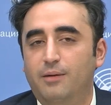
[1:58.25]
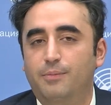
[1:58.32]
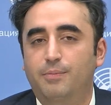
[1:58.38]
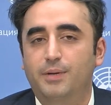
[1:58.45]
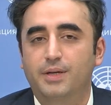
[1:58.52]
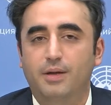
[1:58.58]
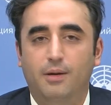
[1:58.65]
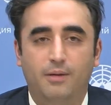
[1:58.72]

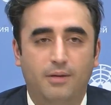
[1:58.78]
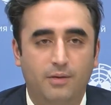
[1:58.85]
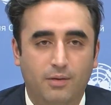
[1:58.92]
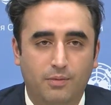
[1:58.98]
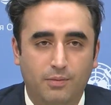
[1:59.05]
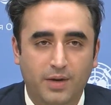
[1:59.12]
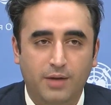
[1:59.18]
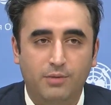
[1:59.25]
But
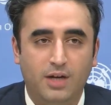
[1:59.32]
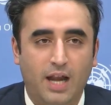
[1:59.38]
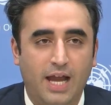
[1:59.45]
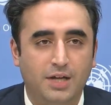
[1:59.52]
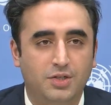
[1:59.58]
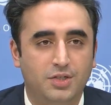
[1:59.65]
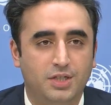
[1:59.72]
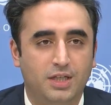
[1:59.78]
we would
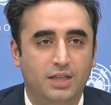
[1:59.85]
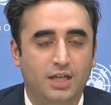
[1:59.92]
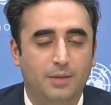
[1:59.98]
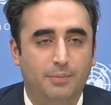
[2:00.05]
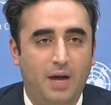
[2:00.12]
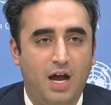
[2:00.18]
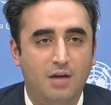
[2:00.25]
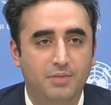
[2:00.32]
like to see the
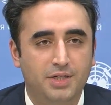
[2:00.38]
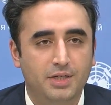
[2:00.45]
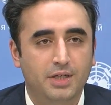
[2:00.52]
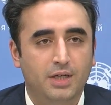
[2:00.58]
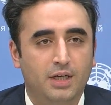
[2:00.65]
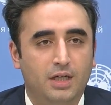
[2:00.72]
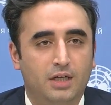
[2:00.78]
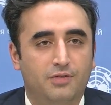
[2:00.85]
empowerment
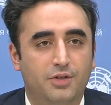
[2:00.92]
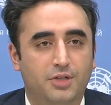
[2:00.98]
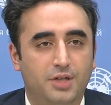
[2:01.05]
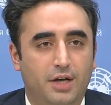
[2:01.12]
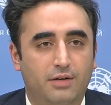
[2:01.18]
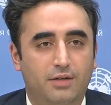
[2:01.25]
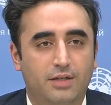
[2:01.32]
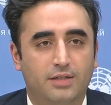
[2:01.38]
of the
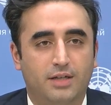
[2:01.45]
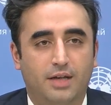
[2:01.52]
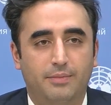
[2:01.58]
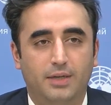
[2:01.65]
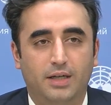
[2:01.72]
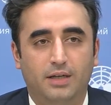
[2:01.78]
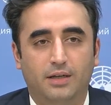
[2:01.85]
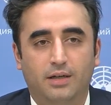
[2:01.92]
General
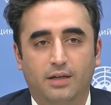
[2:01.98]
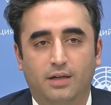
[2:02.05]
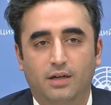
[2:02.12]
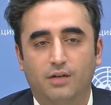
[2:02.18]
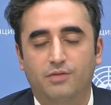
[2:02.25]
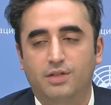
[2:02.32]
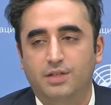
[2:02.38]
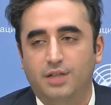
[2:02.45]
Assembly, of the